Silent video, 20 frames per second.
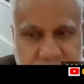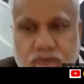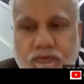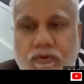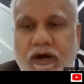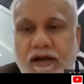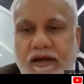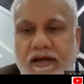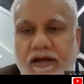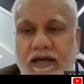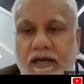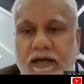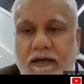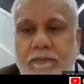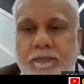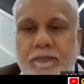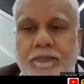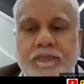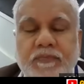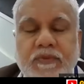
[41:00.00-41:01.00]
a true hernia,
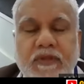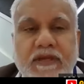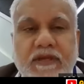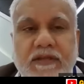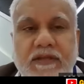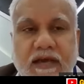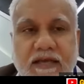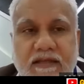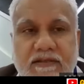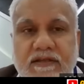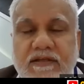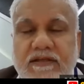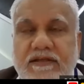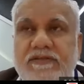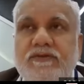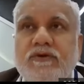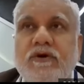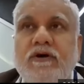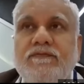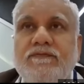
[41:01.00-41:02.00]
it has the
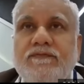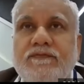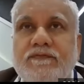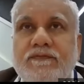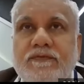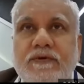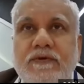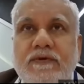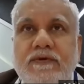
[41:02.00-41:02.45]
risk of